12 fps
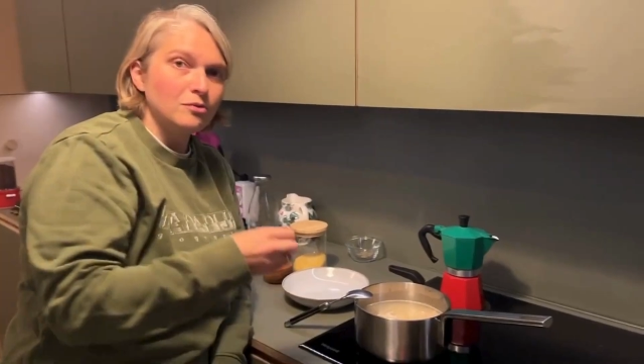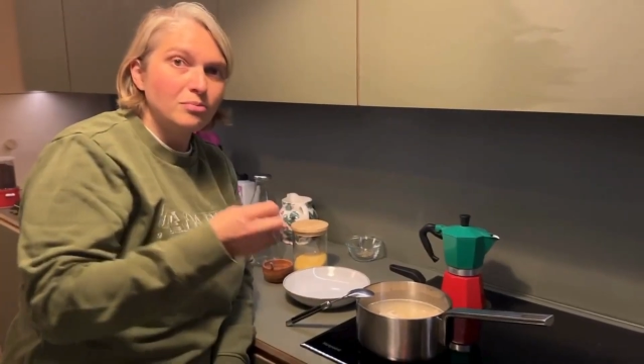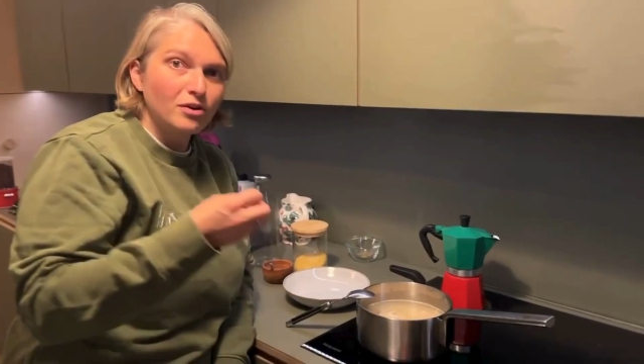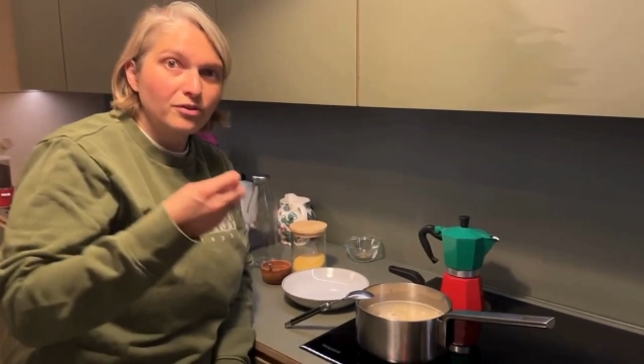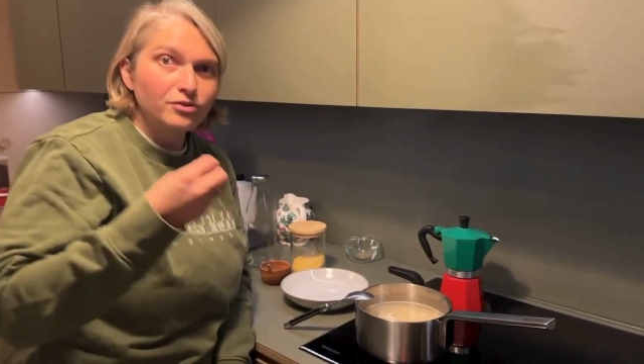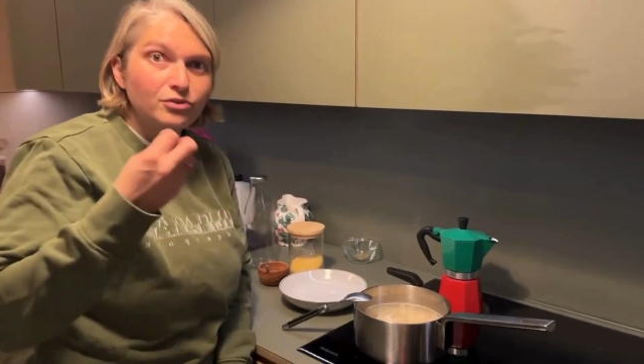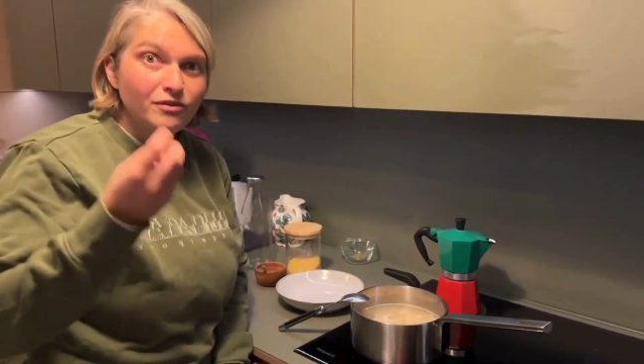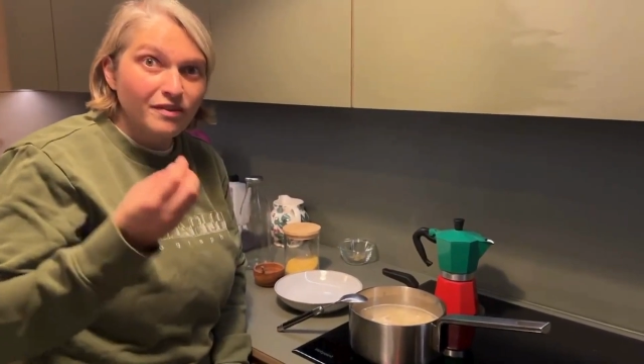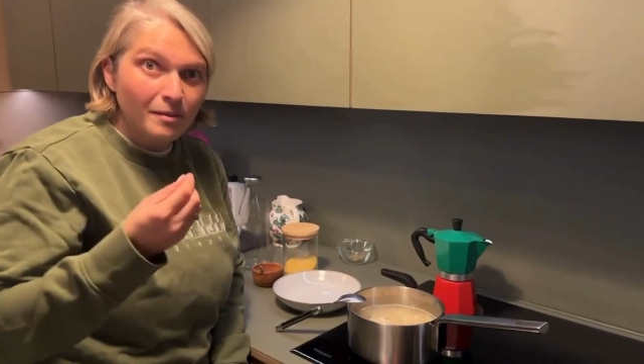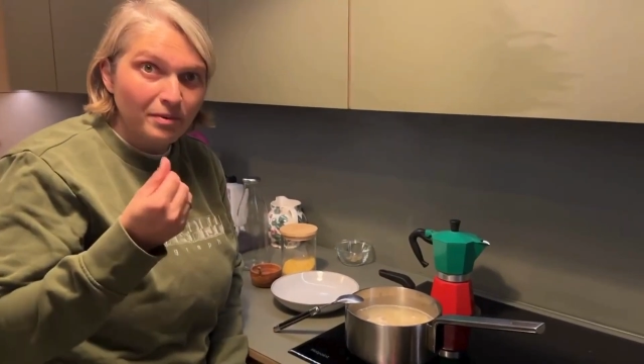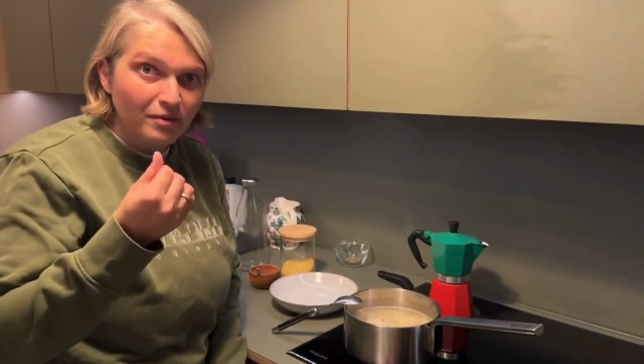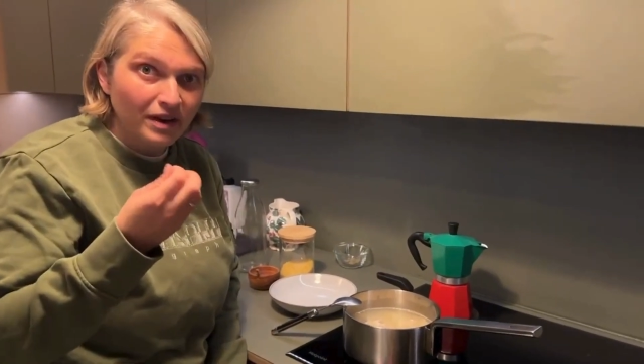broth to
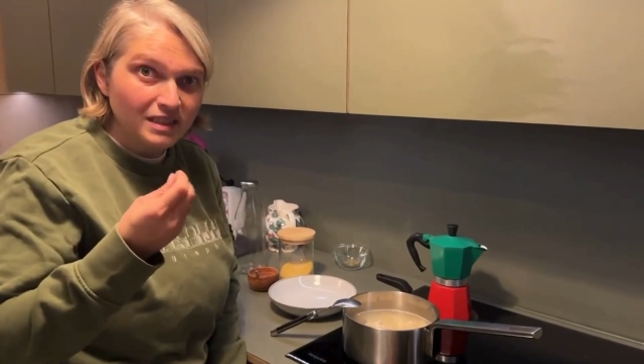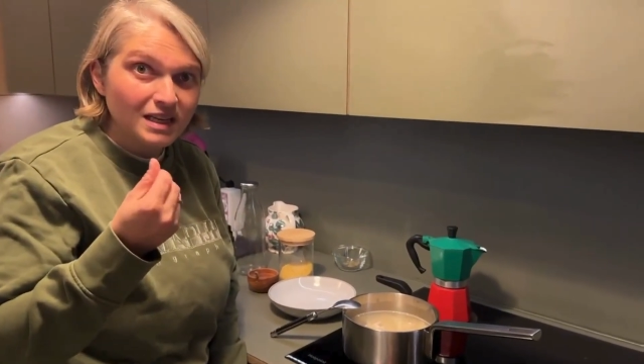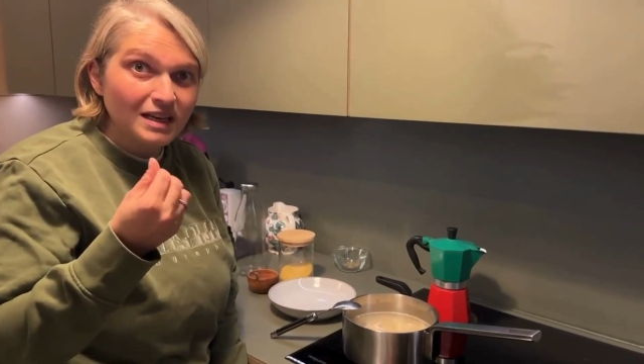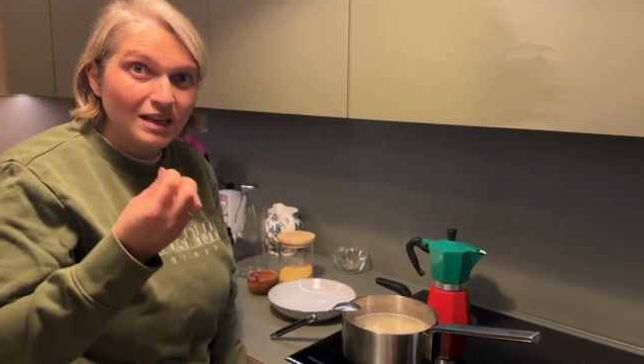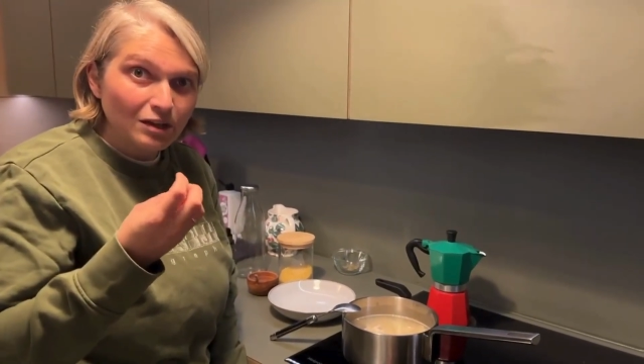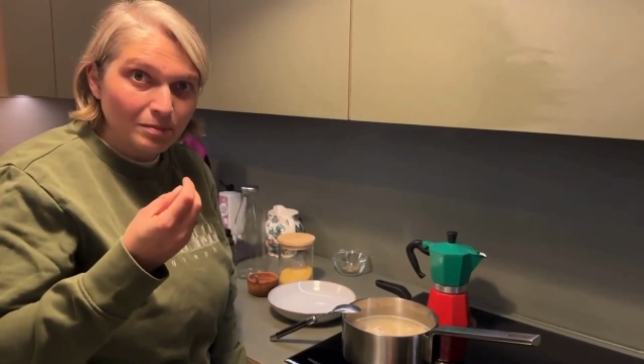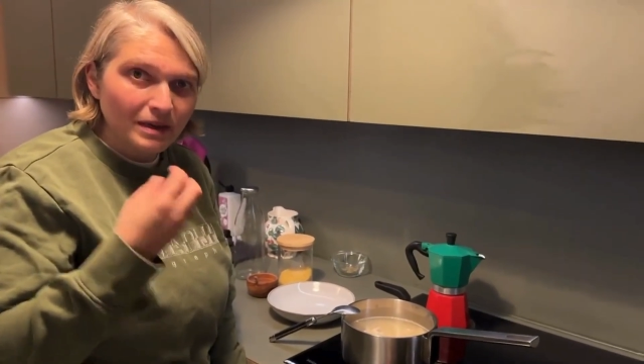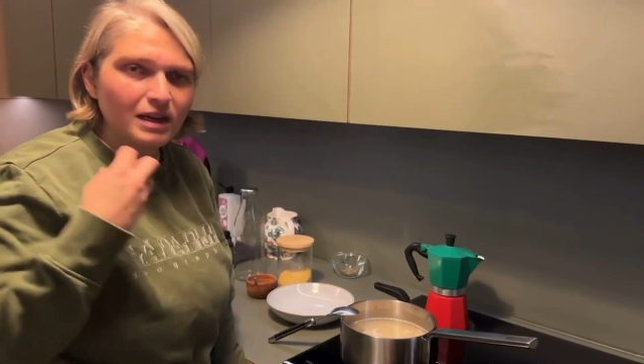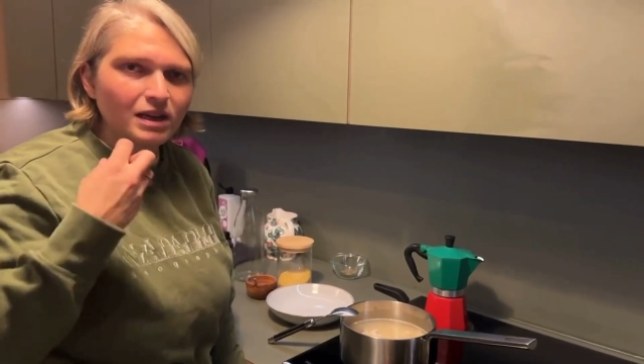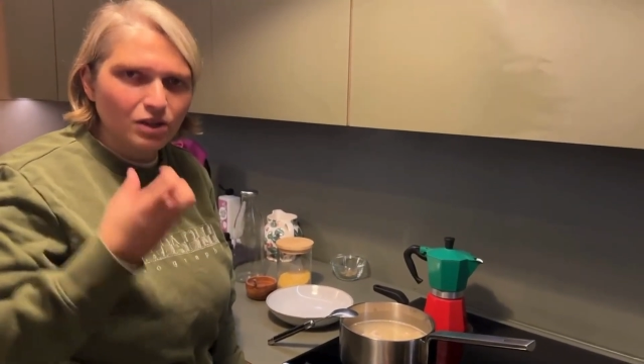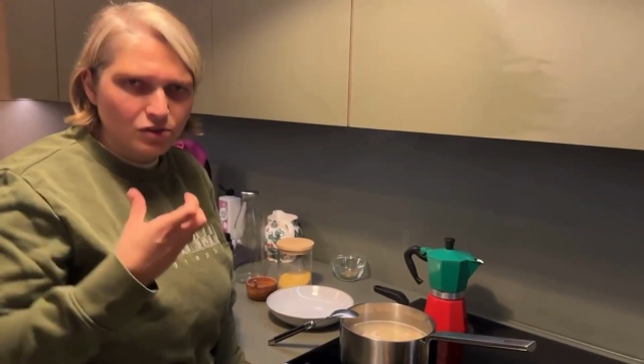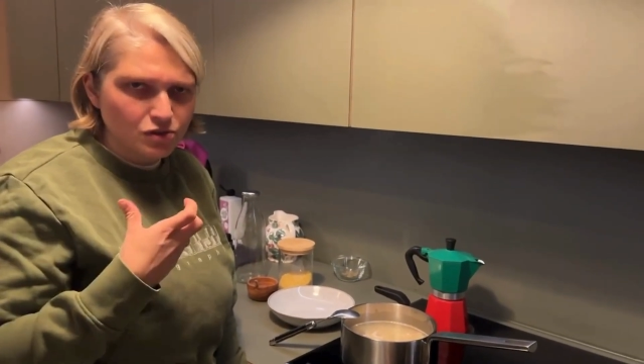evaporate a little bit
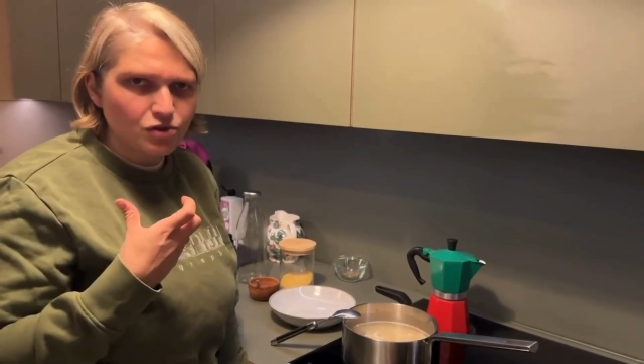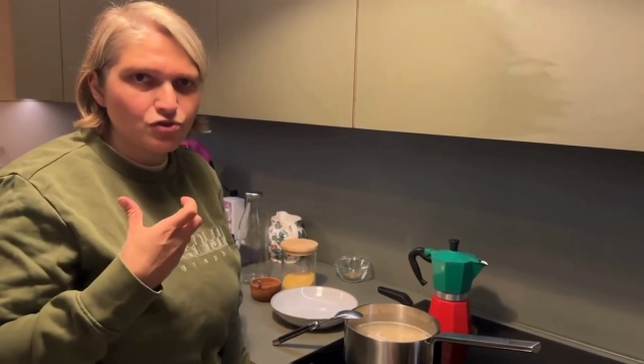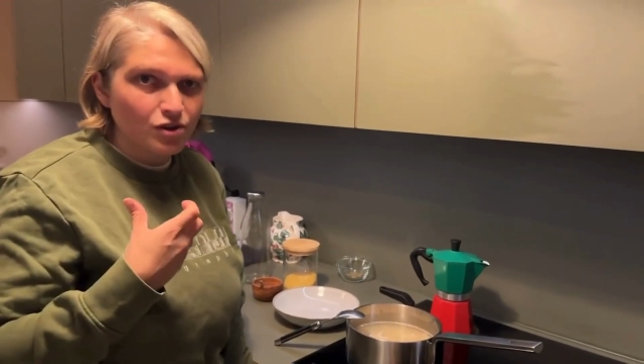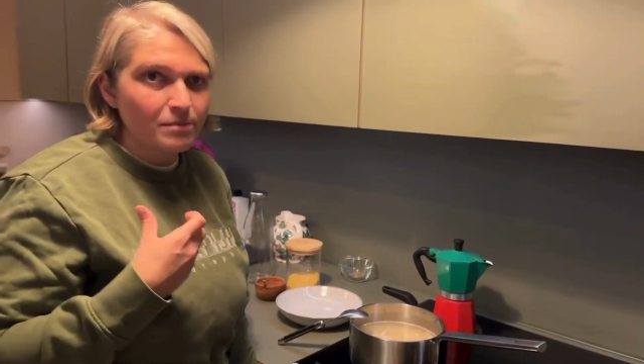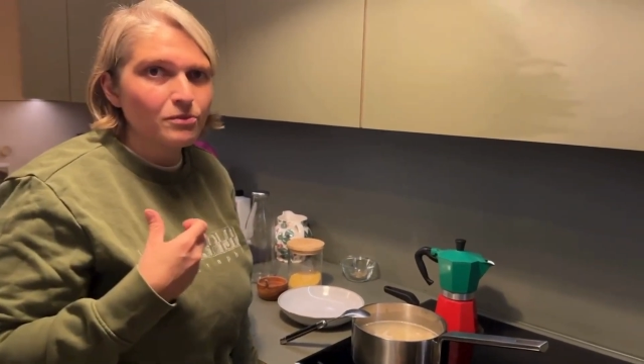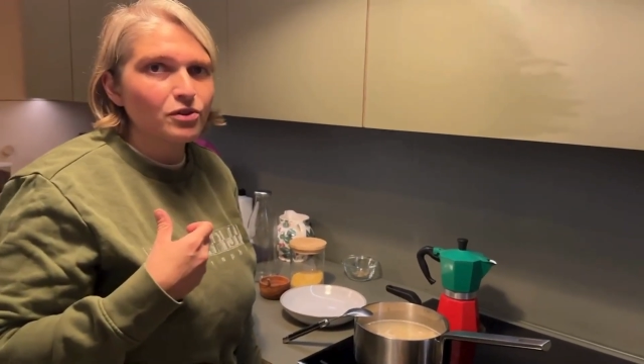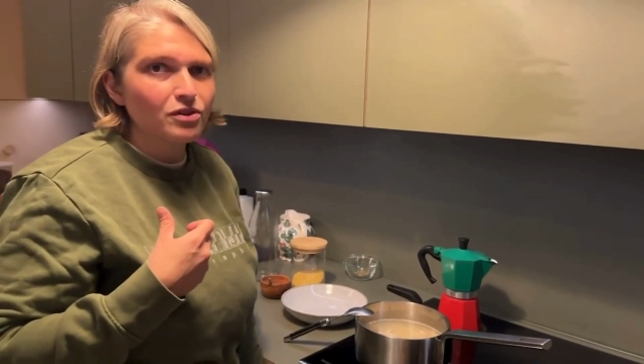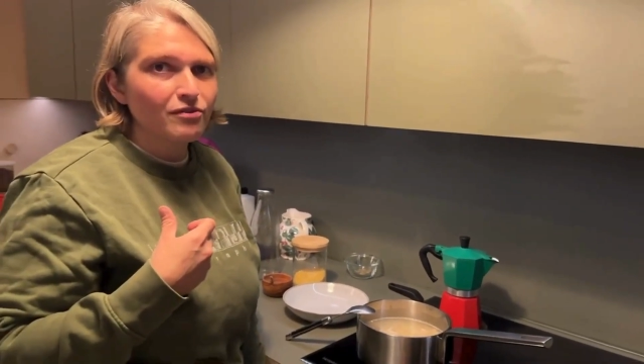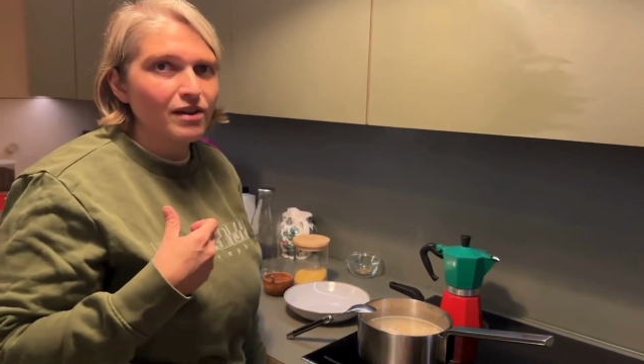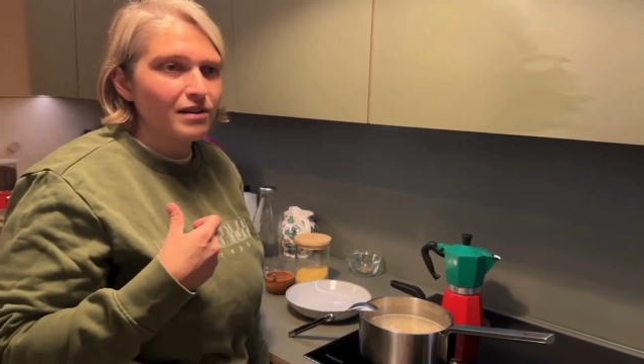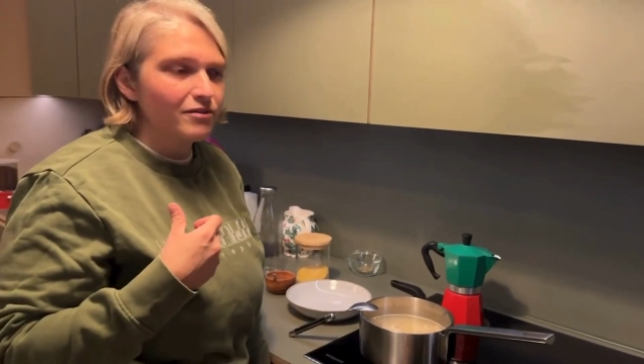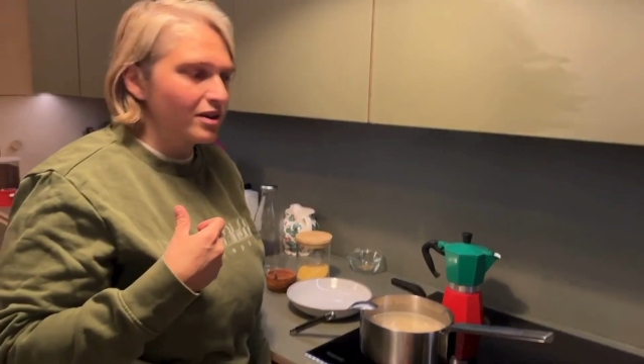and concentrate more the
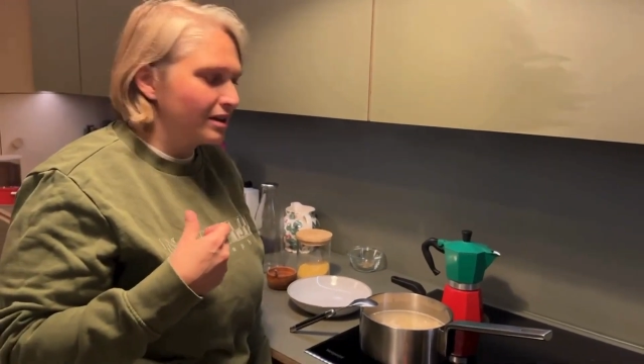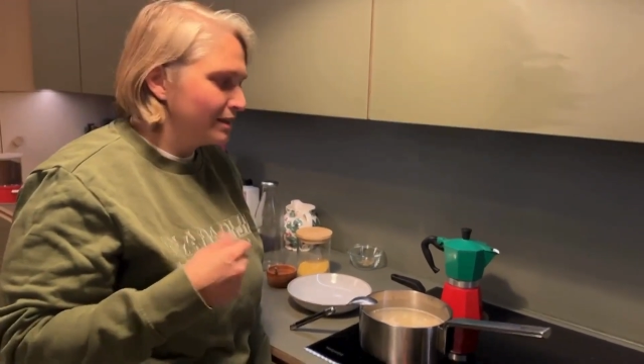flavor.